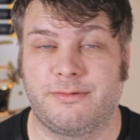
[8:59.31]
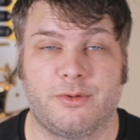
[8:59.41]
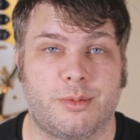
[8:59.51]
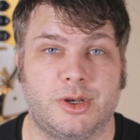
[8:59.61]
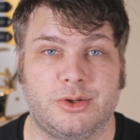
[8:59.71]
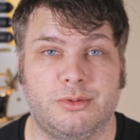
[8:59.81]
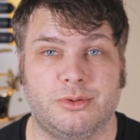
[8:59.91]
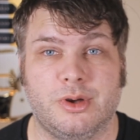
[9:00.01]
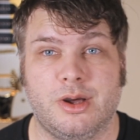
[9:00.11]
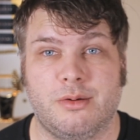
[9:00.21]
if you want me to
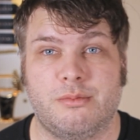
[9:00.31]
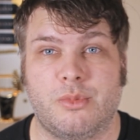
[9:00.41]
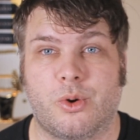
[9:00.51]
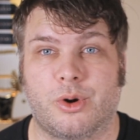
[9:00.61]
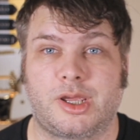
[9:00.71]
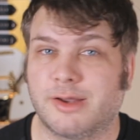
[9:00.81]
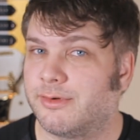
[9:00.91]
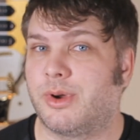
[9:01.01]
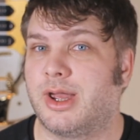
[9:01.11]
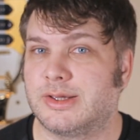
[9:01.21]
do more
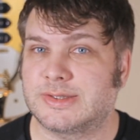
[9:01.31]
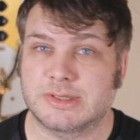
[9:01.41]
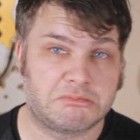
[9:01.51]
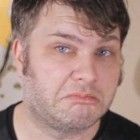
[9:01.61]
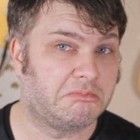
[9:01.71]
giveaways.